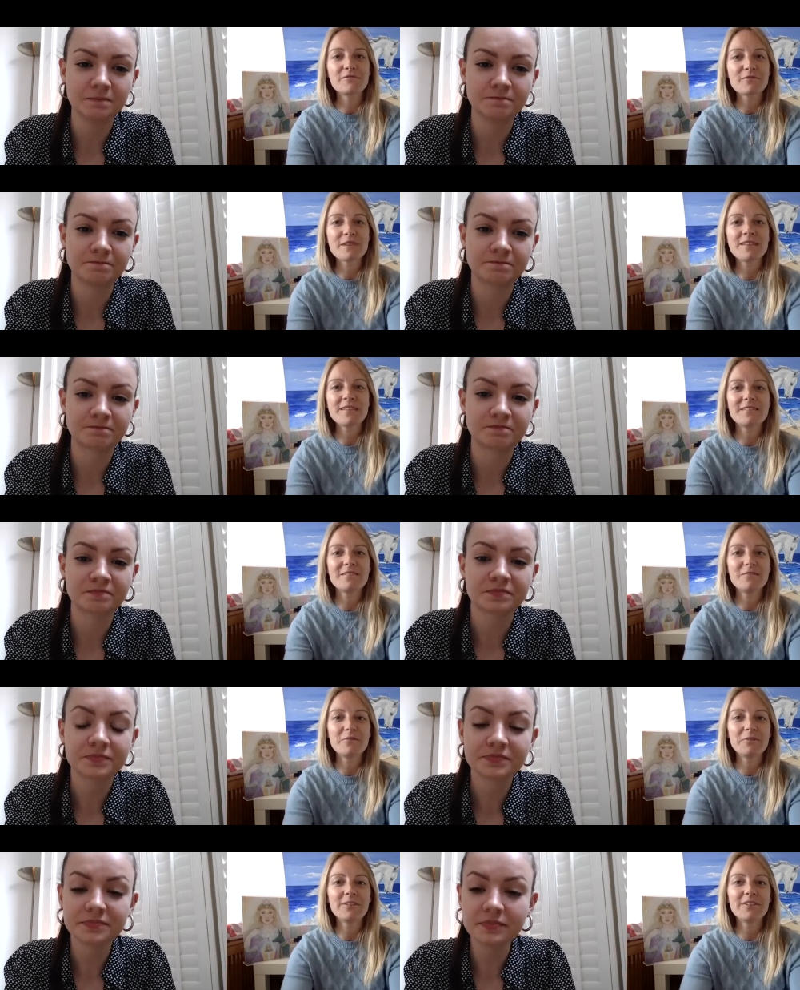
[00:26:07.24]
Speaker 1: things that
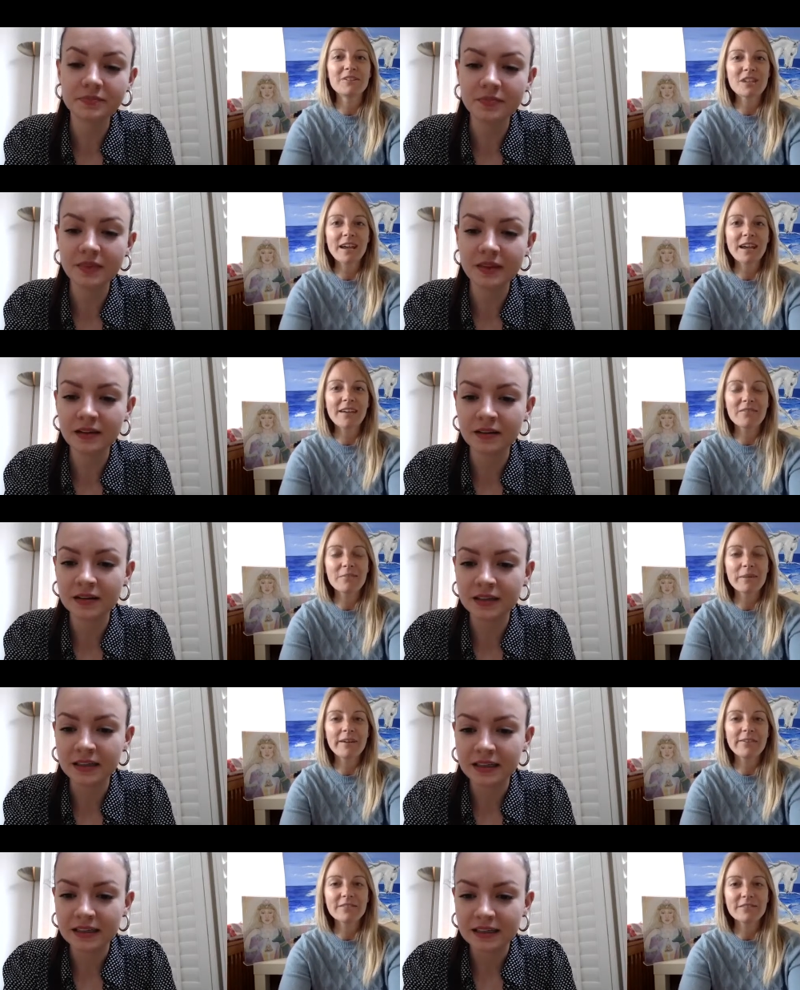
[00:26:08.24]
you want to share
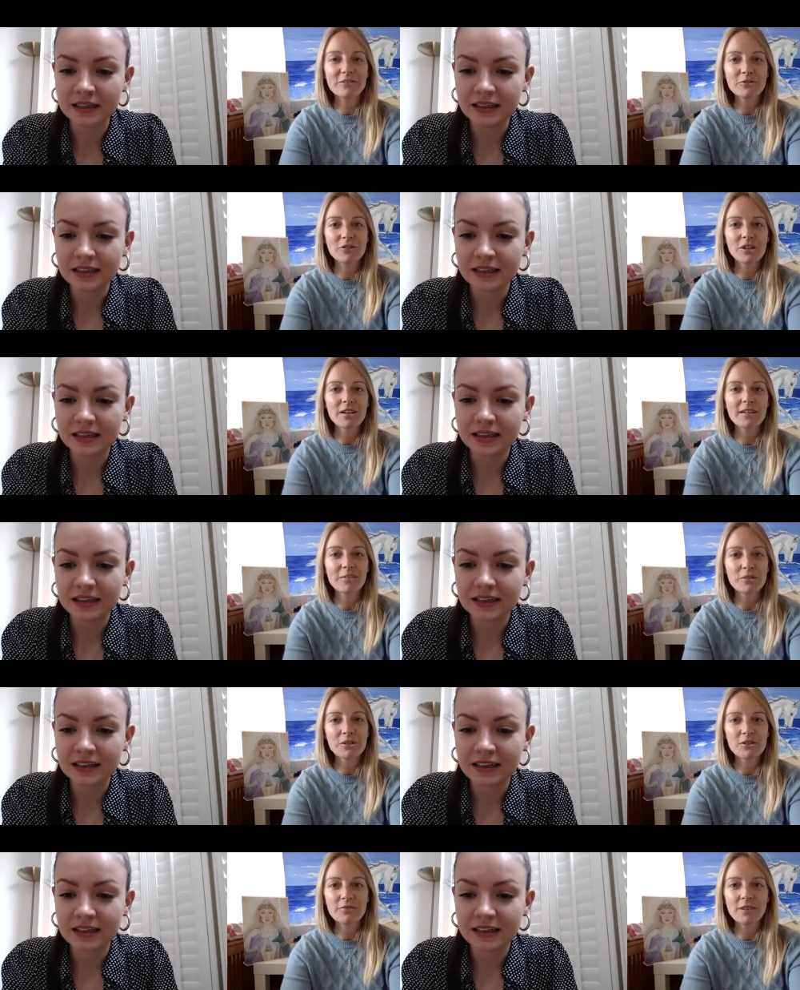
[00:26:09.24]
about your journey,
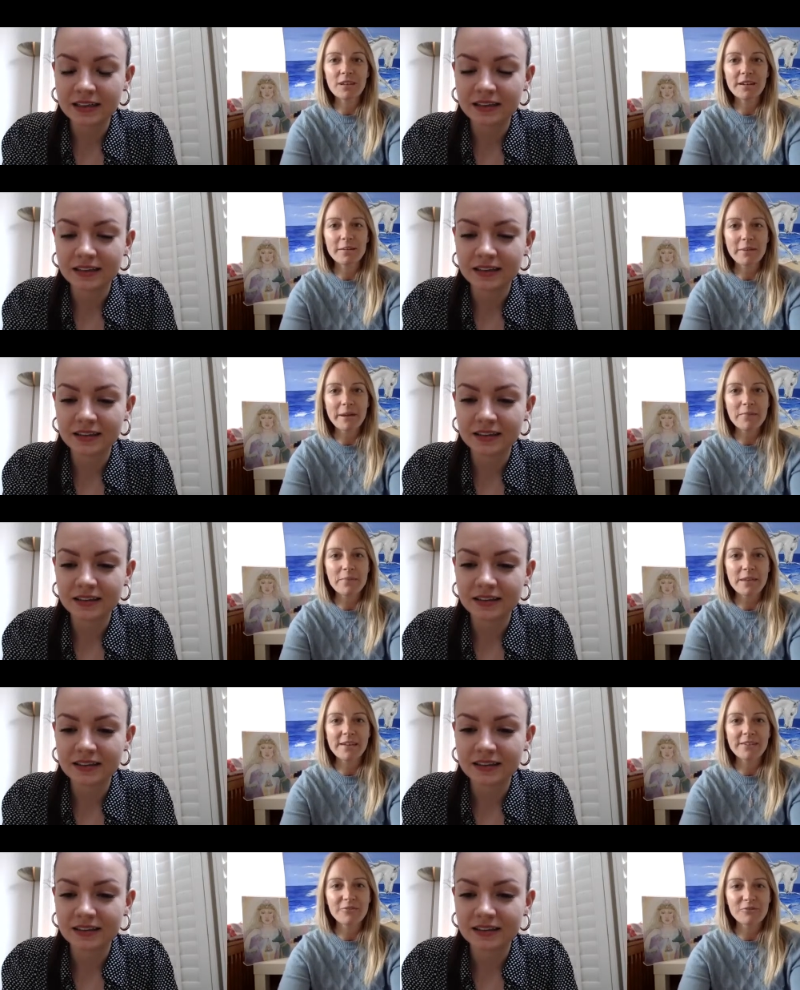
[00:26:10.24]
what you've learned about
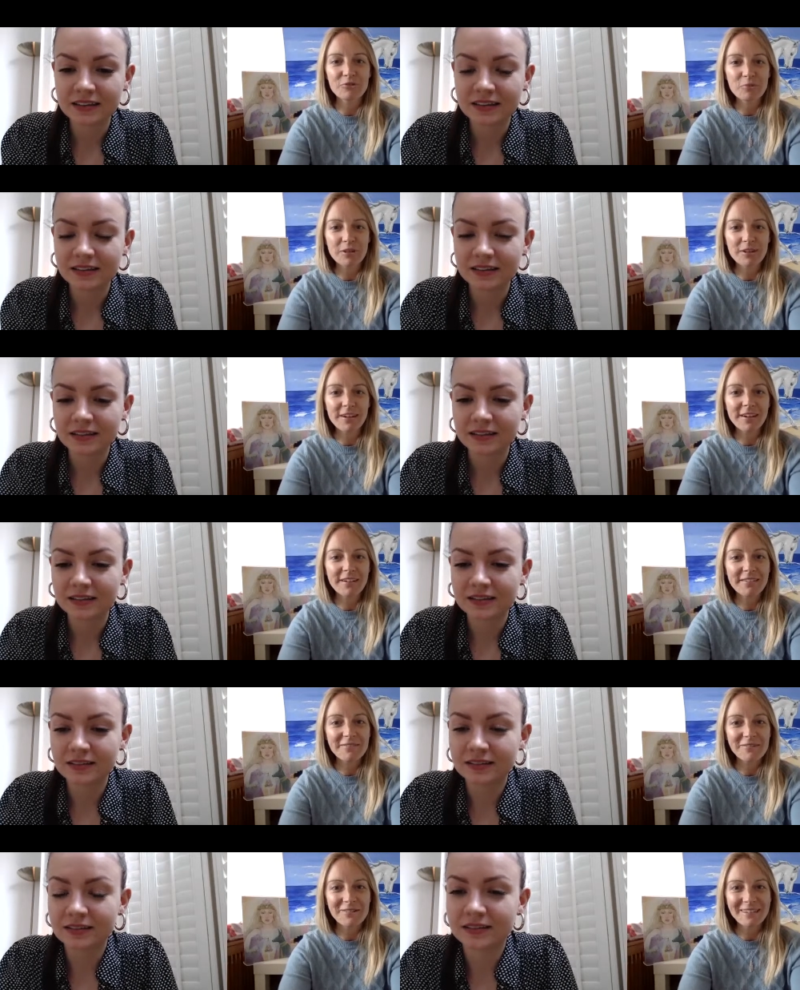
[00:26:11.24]
being an
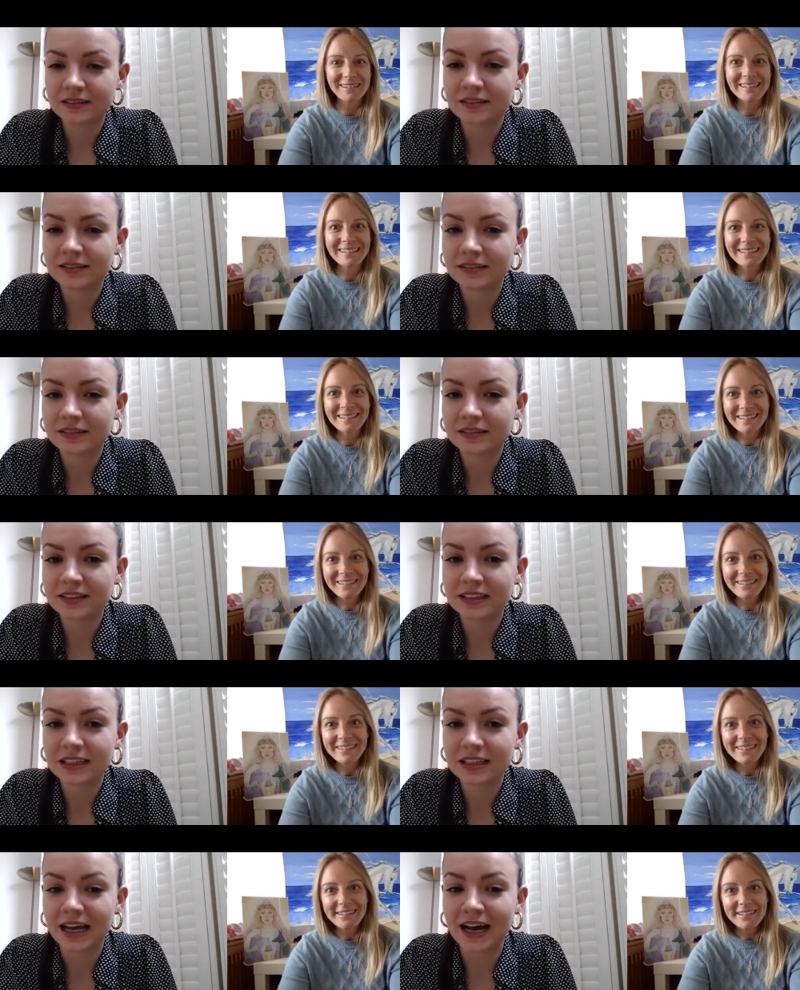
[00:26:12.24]
entrepreneur, or
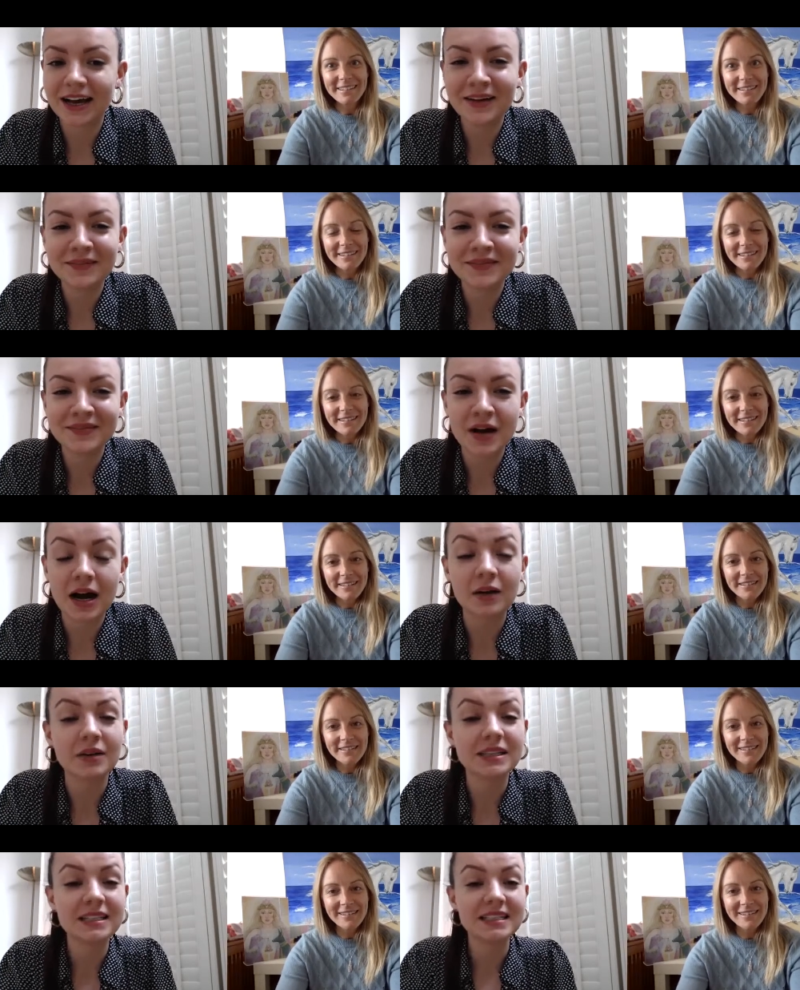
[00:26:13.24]
Speaker 2: um, I
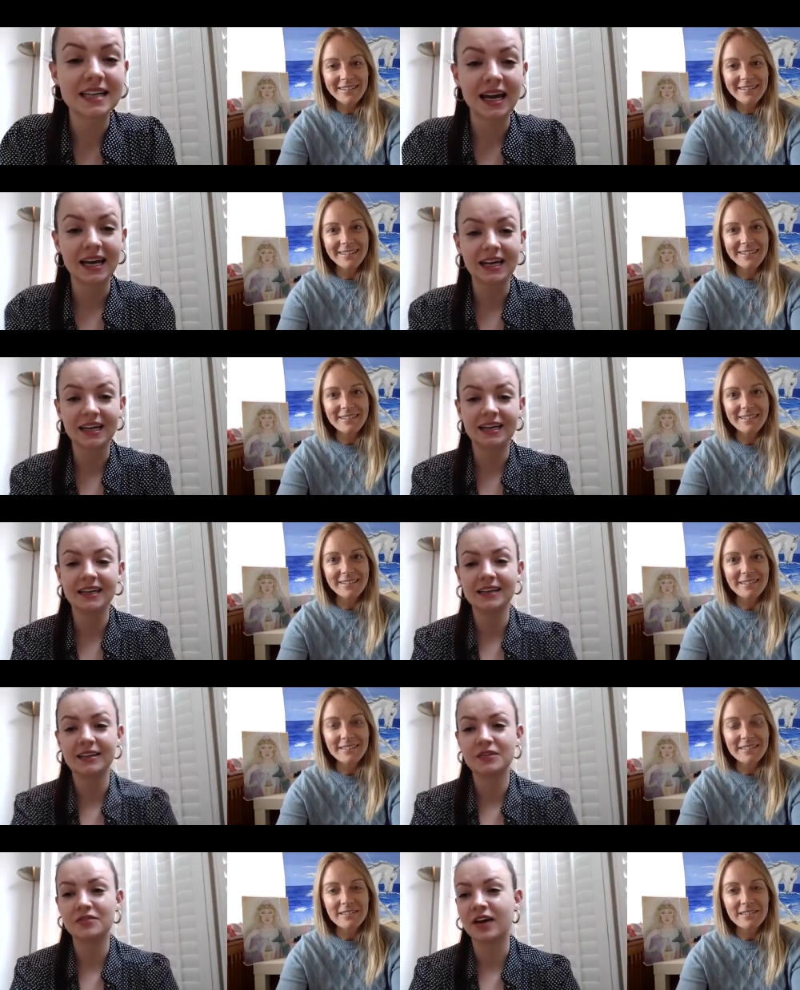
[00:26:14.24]
would say
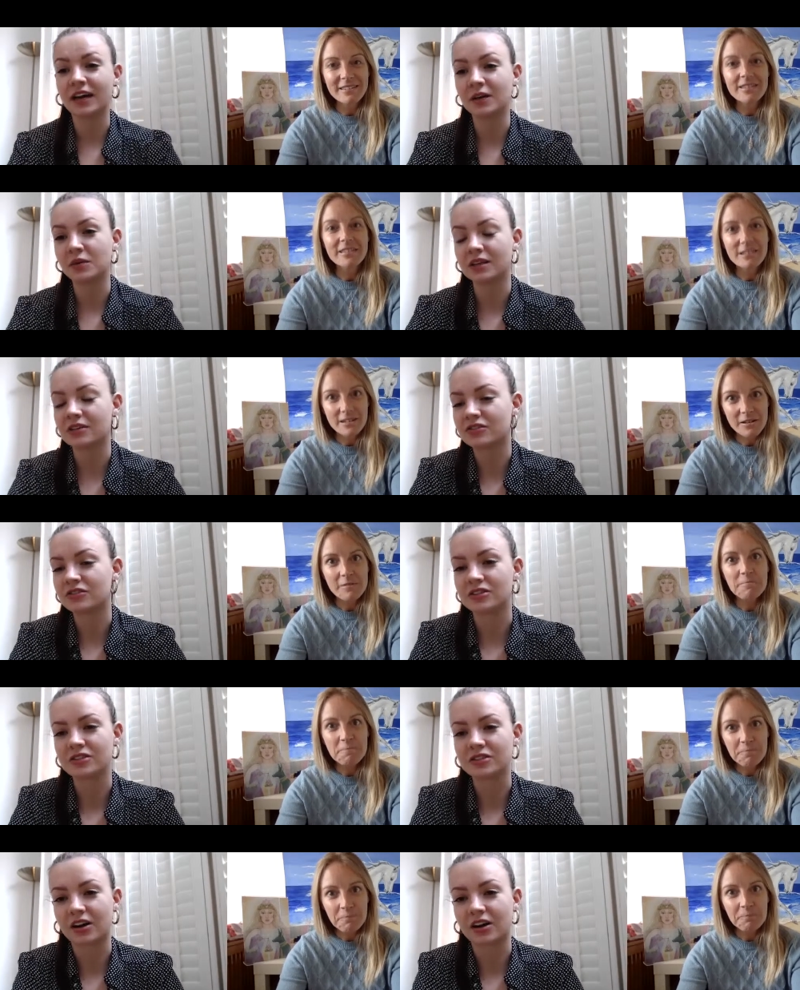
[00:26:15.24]
for anyone that's just
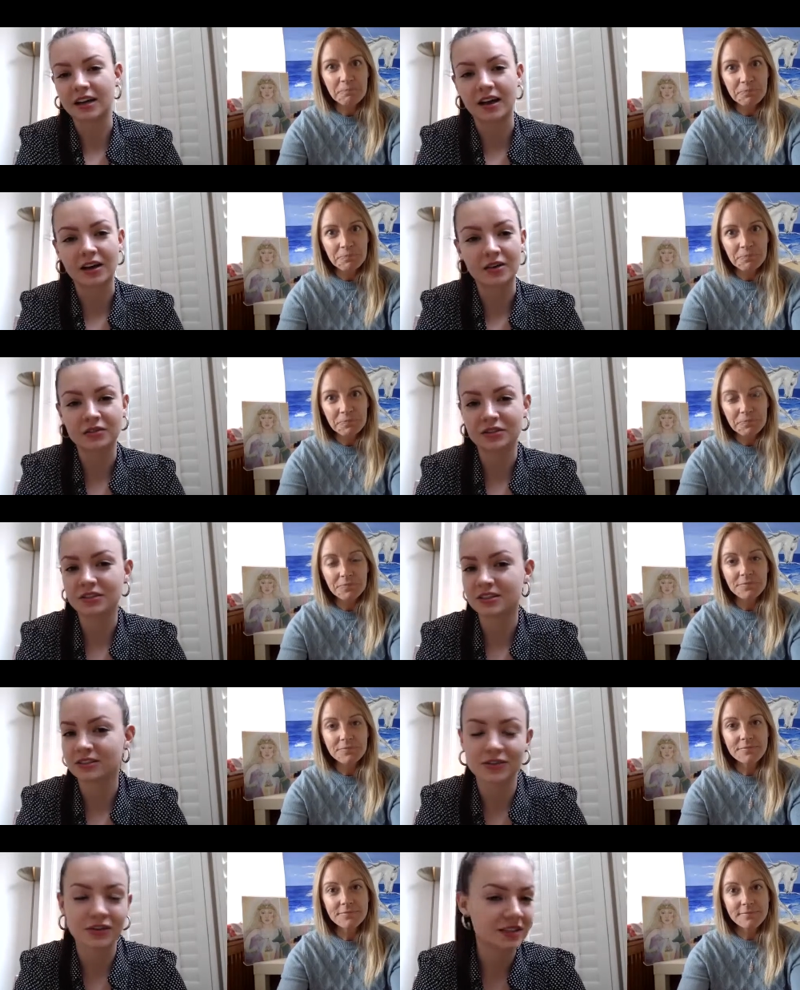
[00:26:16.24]
starting out,
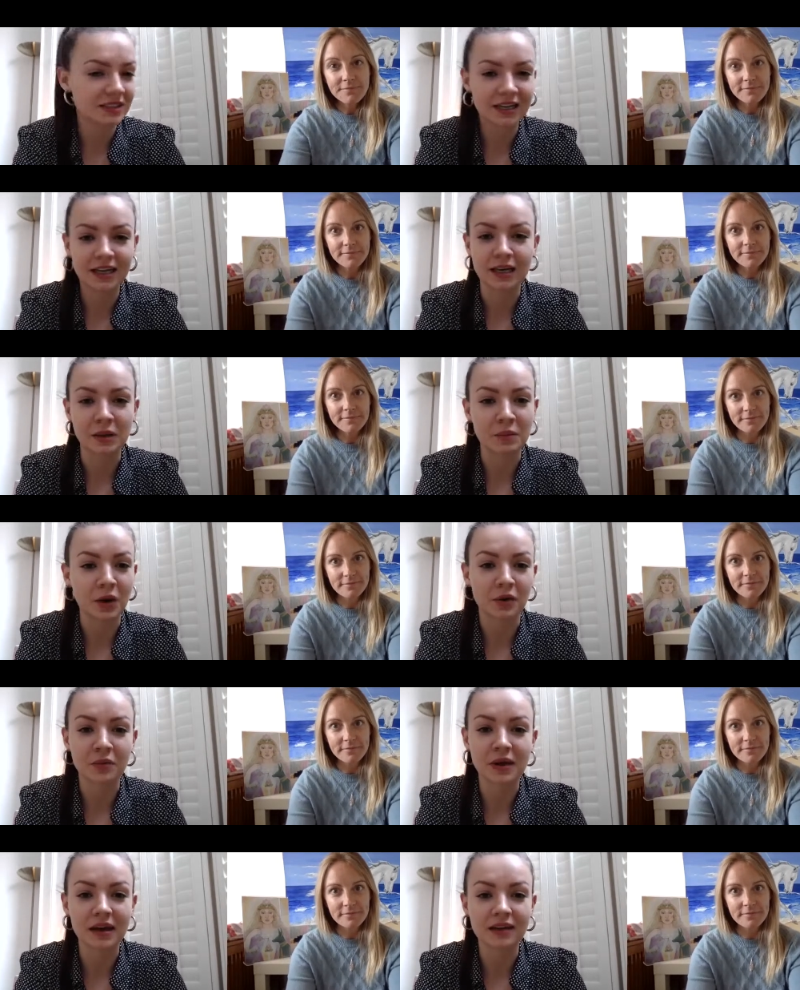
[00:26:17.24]
just keep
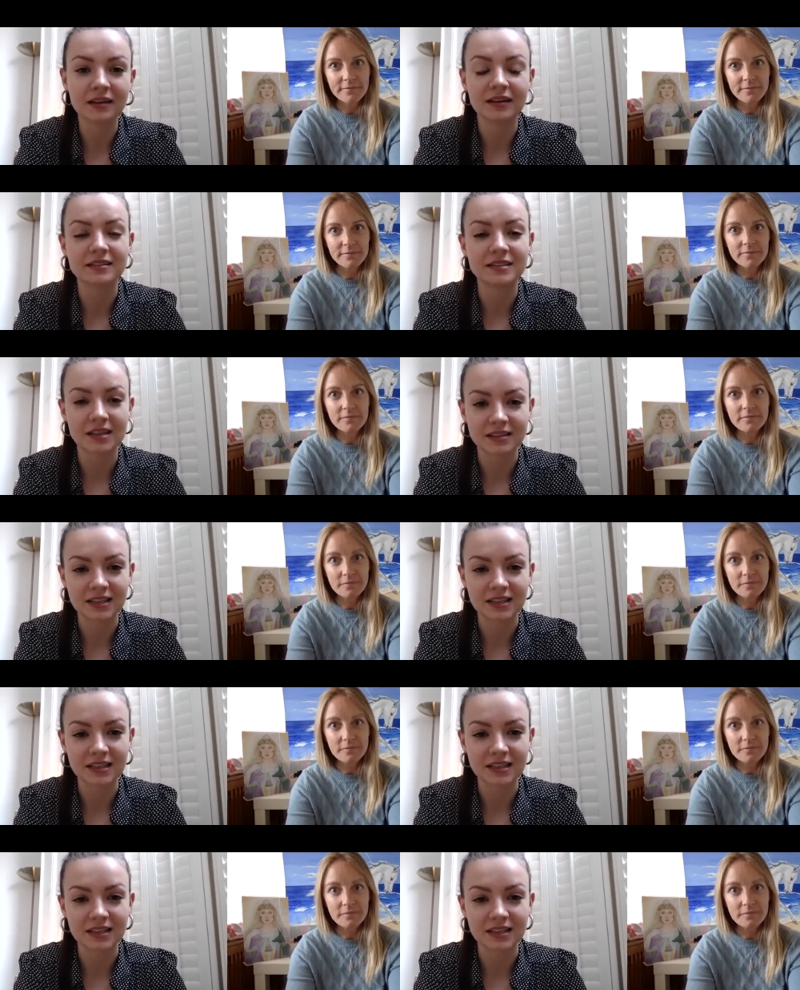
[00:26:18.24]
going. It does get